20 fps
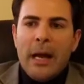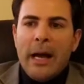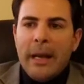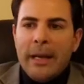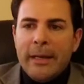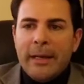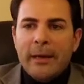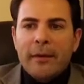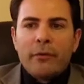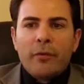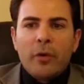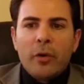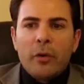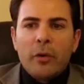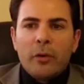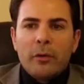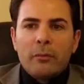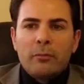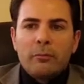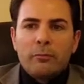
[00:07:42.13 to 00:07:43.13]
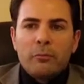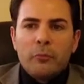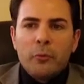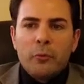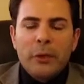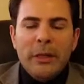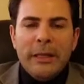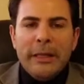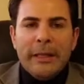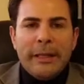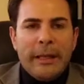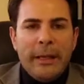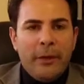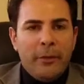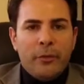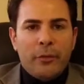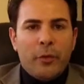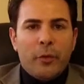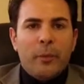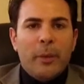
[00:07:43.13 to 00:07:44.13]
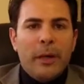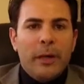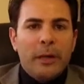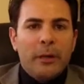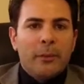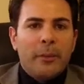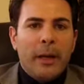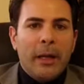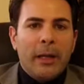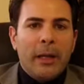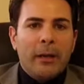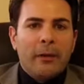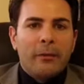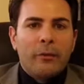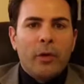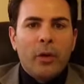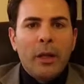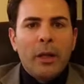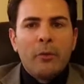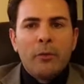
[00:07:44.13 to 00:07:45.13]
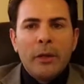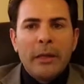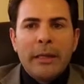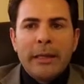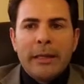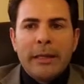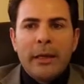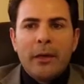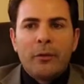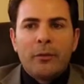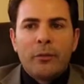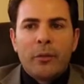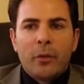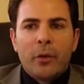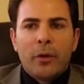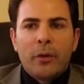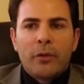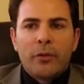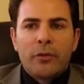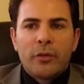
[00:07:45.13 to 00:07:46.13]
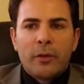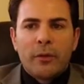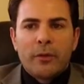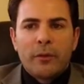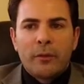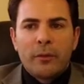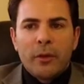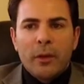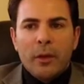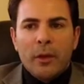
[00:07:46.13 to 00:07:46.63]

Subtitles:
I never really cared for money in my life. All I really cared for is just